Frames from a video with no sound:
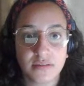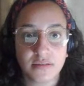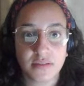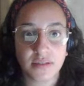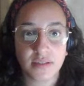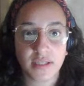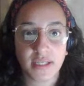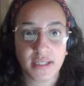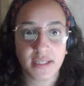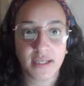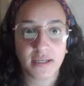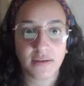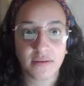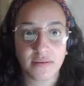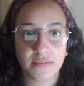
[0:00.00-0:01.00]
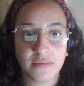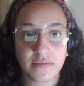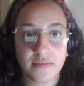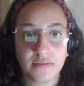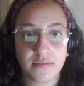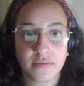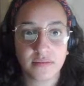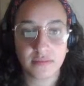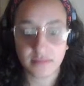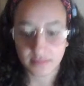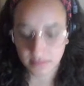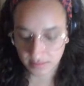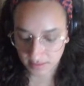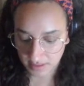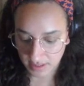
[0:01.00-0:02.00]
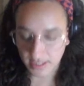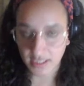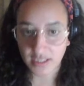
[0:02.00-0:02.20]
Don't like how it